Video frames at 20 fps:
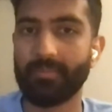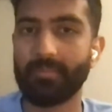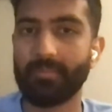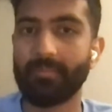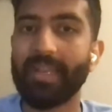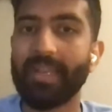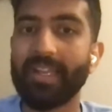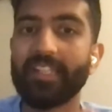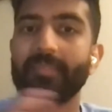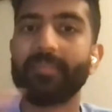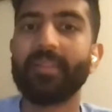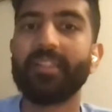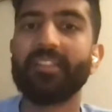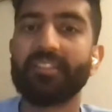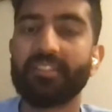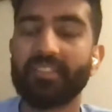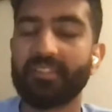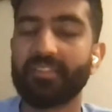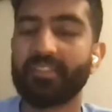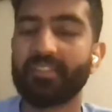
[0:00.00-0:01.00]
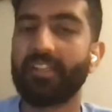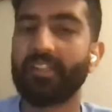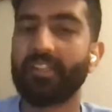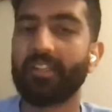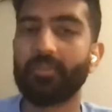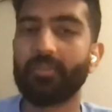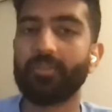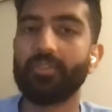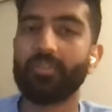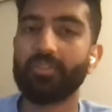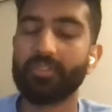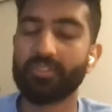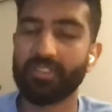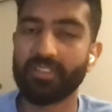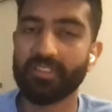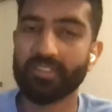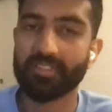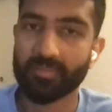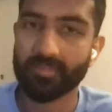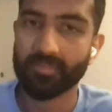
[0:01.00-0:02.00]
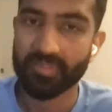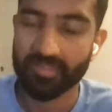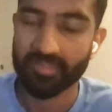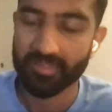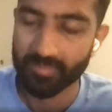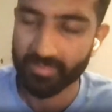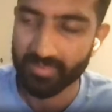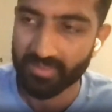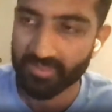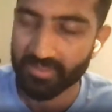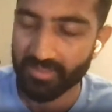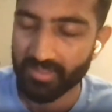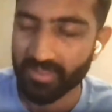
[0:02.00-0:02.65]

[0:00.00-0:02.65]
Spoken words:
my experiences around those leadership principles.